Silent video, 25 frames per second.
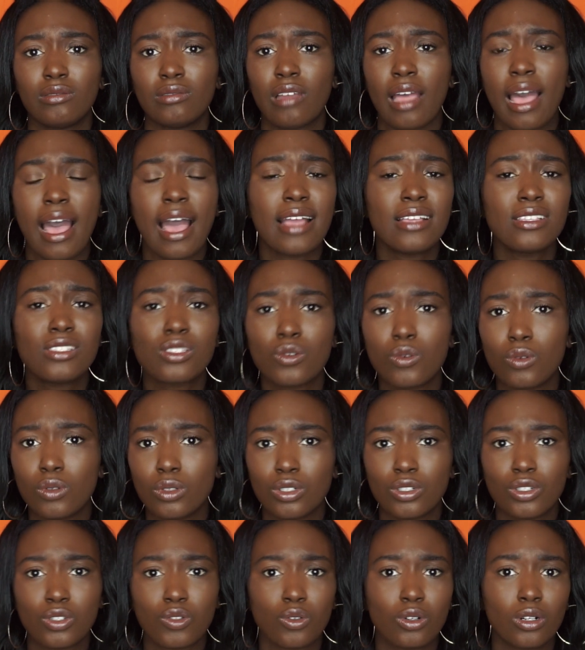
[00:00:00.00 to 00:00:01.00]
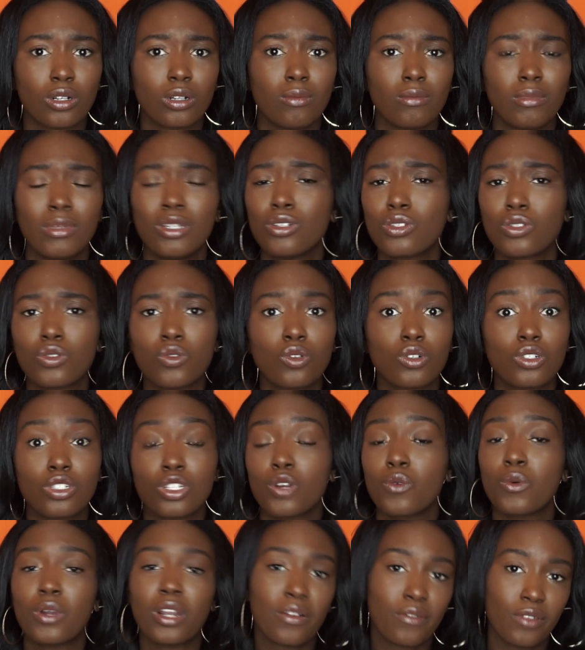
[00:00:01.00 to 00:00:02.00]
high schoolers or middle schoolers
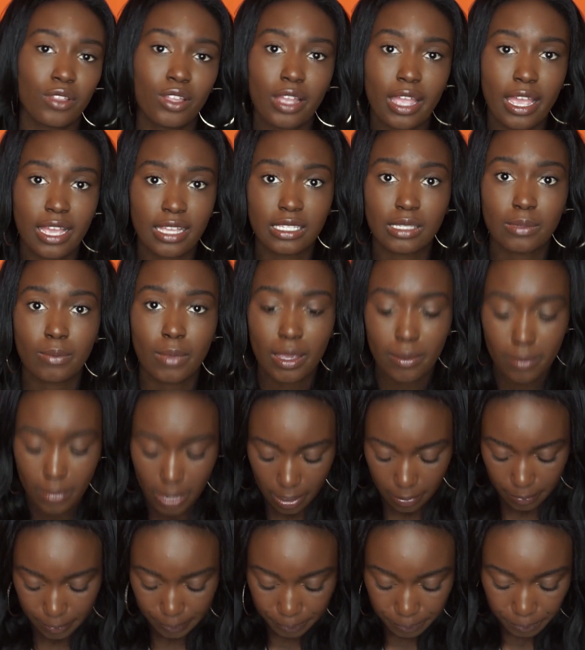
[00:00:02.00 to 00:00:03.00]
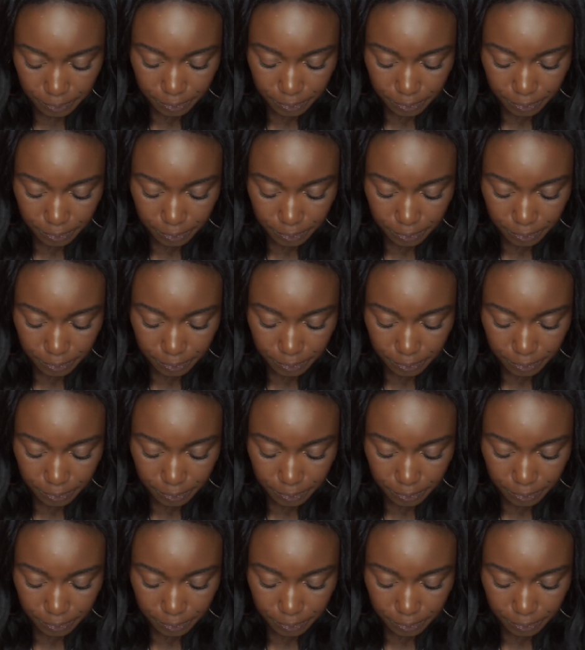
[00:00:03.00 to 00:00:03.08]
or whatever the case may be.